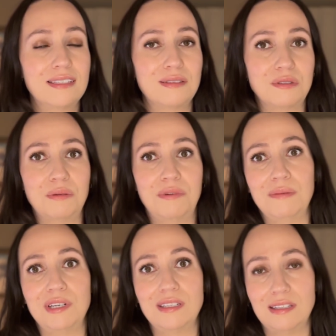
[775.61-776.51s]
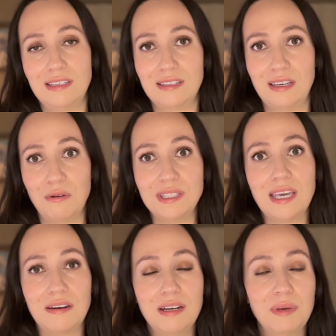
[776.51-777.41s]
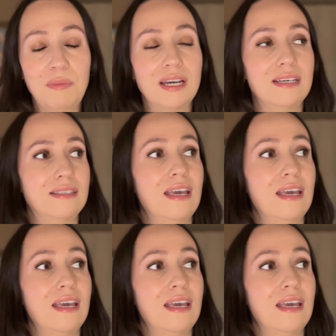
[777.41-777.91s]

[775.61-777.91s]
Those are pretty much the things I always carry in my pockets.